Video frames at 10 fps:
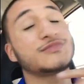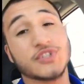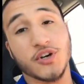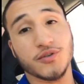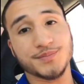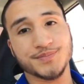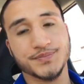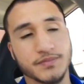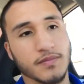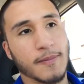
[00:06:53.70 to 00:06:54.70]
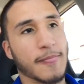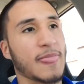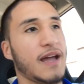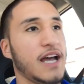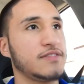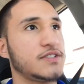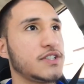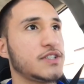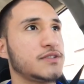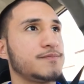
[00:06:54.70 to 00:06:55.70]
So
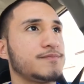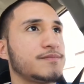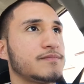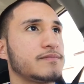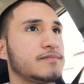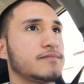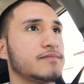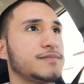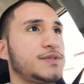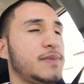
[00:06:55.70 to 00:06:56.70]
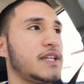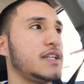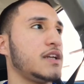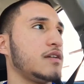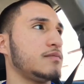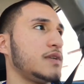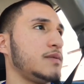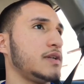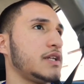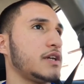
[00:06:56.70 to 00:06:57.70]
after spending
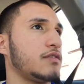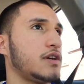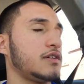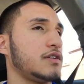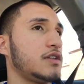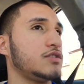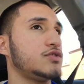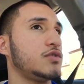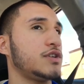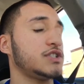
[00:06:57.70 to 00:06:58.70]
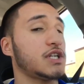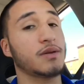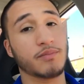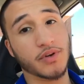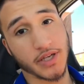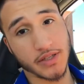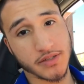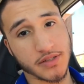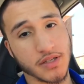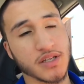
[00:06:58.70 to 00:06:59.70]
maybe like around another $200 on
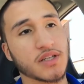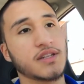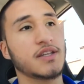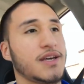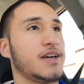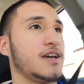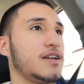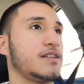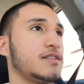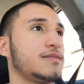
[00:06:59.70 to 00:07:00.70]
brakes that